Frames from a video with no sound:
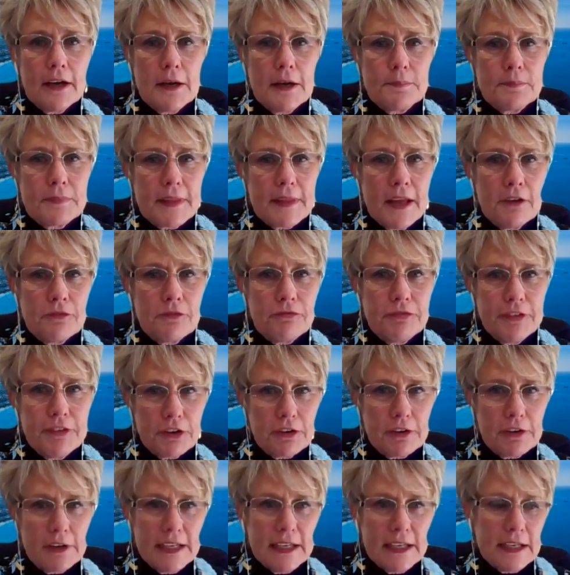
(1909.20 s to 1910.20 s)
Um, a
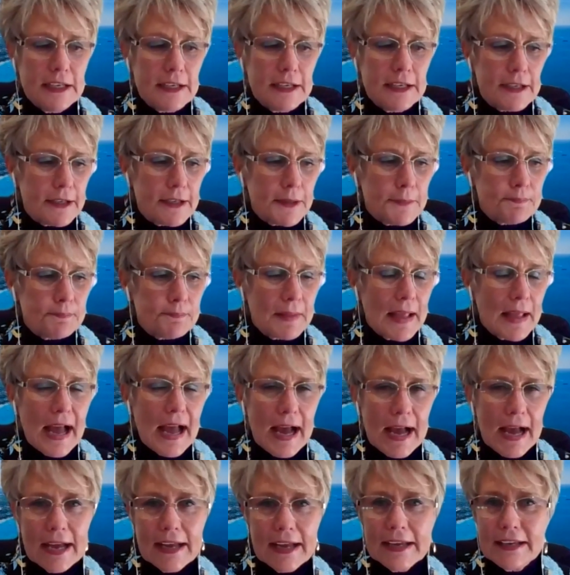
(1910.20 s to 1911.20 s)
fairly um,
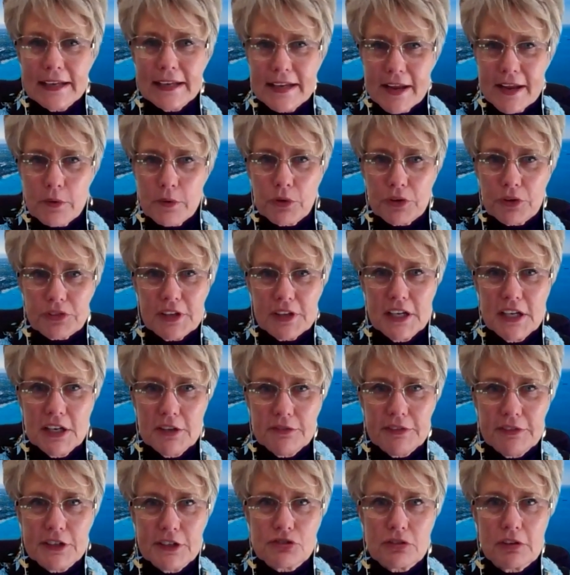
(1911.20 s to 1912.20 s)
high net worth
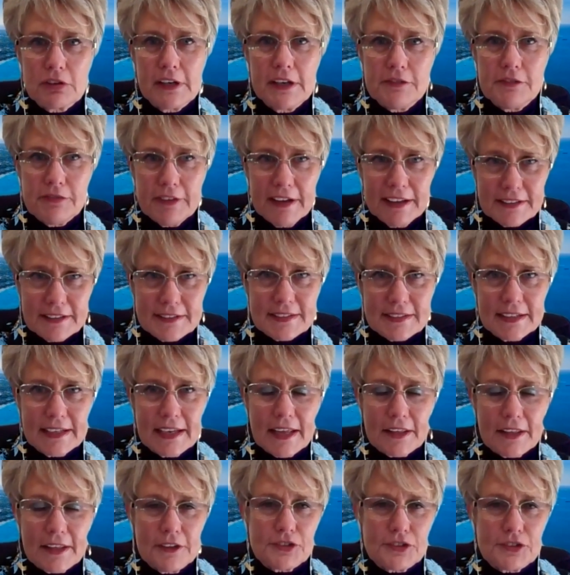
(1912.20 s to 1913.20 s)
individual event
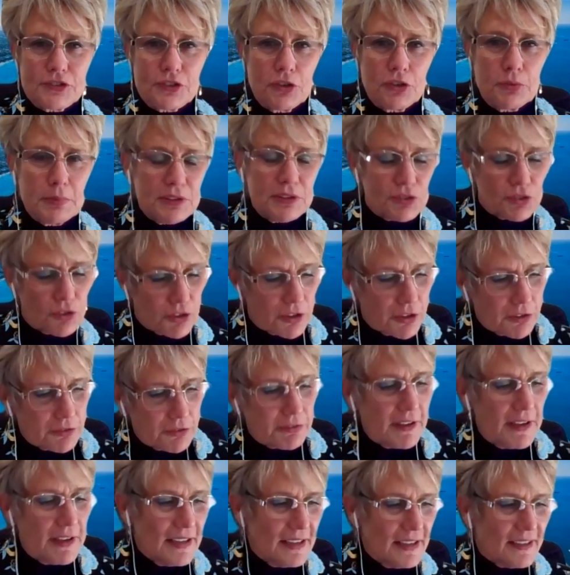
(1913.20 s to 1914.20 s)
together. So it'll be sort of
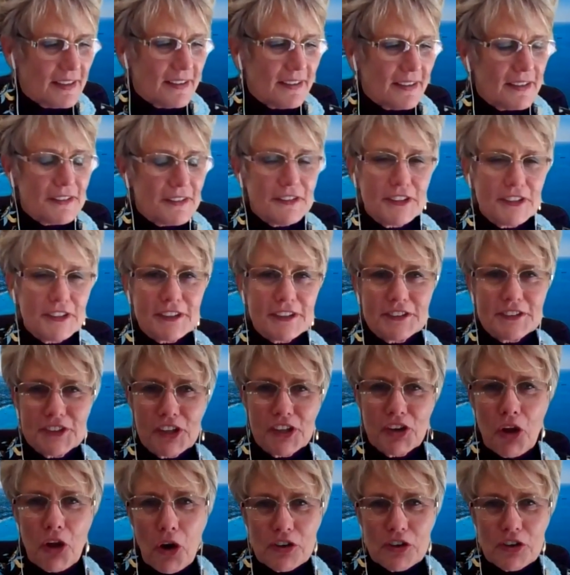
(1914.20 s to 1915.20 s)
uh, the,
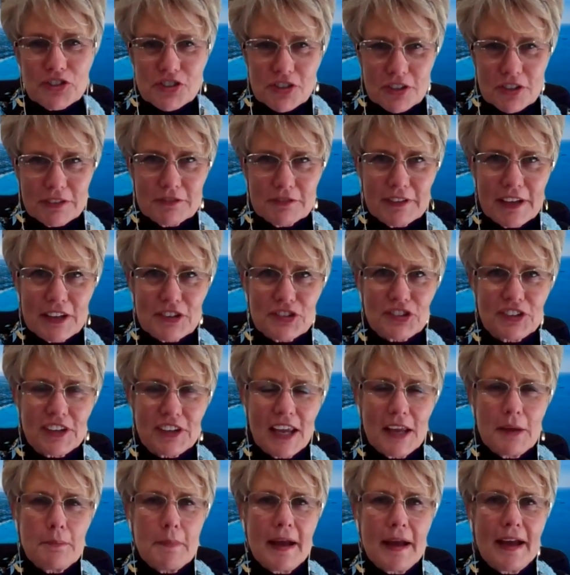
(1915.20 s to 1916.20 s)
the launch of Invest
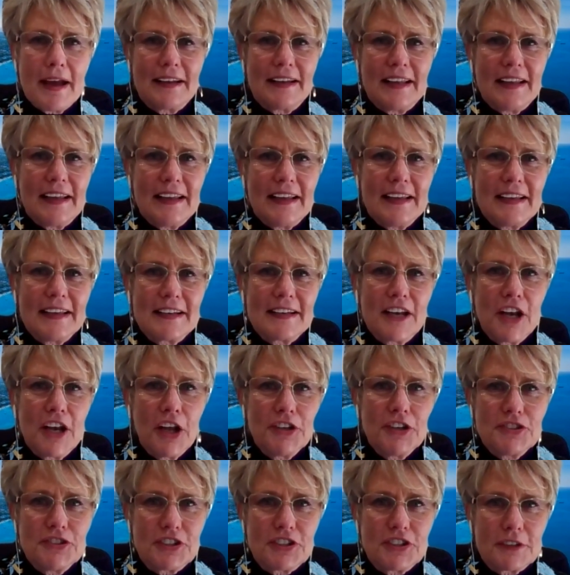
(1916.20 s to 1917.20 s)
Cayman in
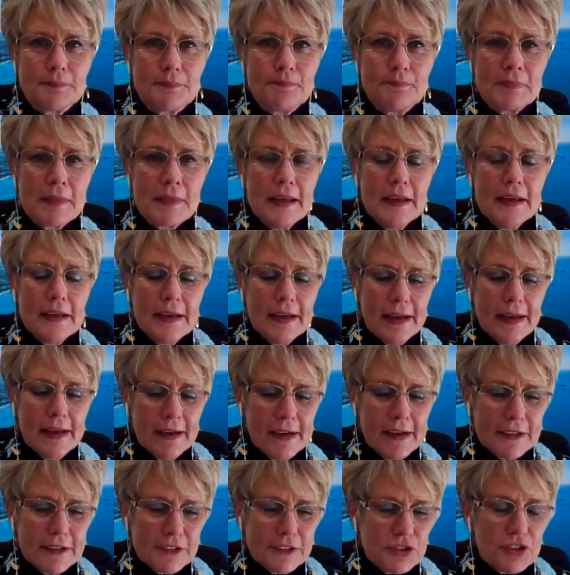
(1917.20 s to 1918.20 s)
London
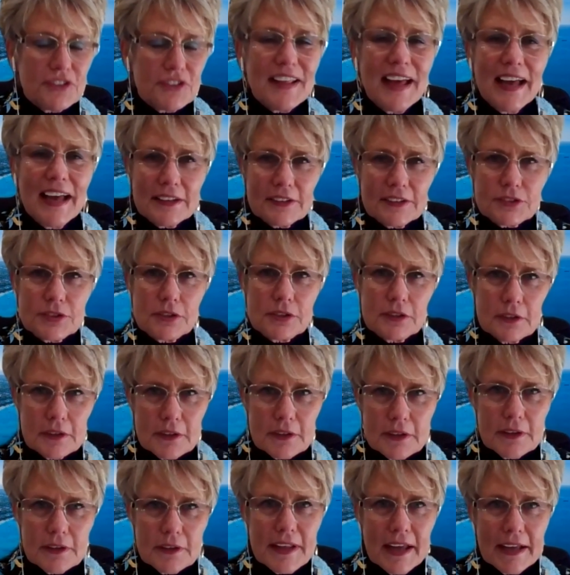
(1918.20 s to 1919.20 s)
uh, to that,
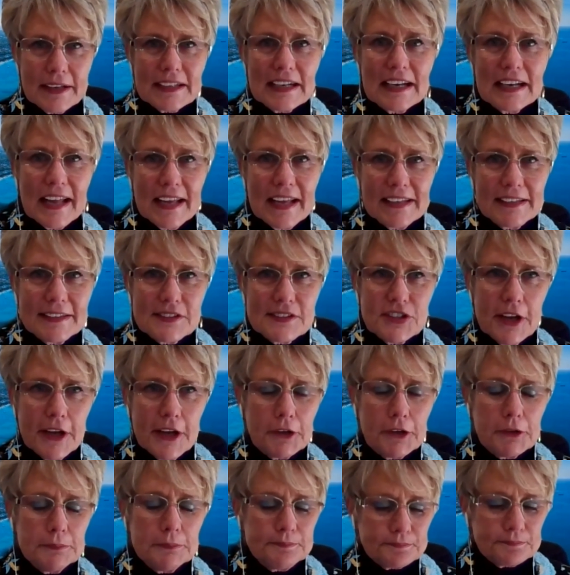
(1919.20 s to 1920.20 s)
that
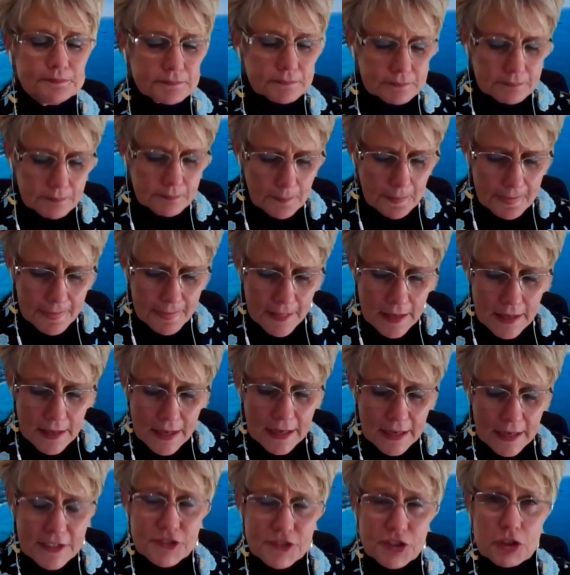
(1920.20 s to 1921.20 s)
clientele.
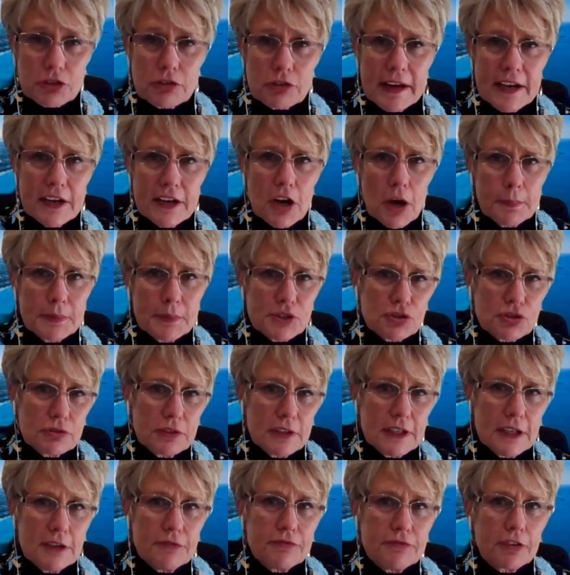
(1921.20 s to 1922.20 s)
And it's a great
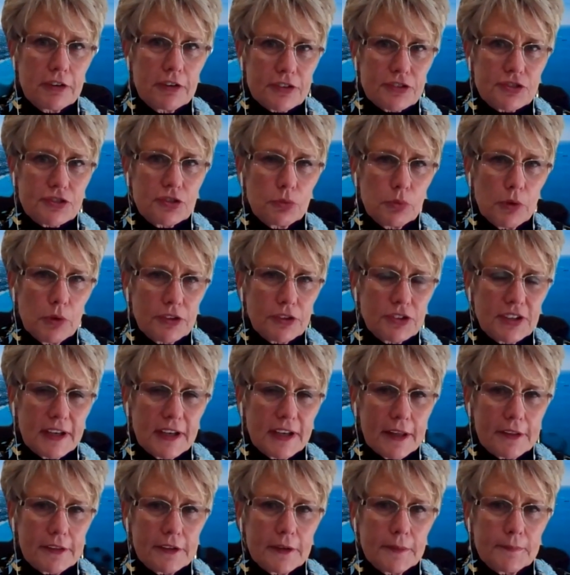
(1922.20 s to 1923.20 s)
opportunity for us to work
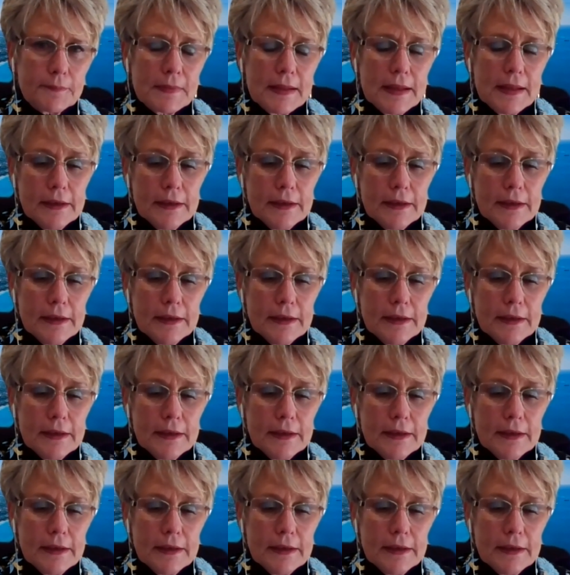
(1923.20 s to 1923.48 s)
together.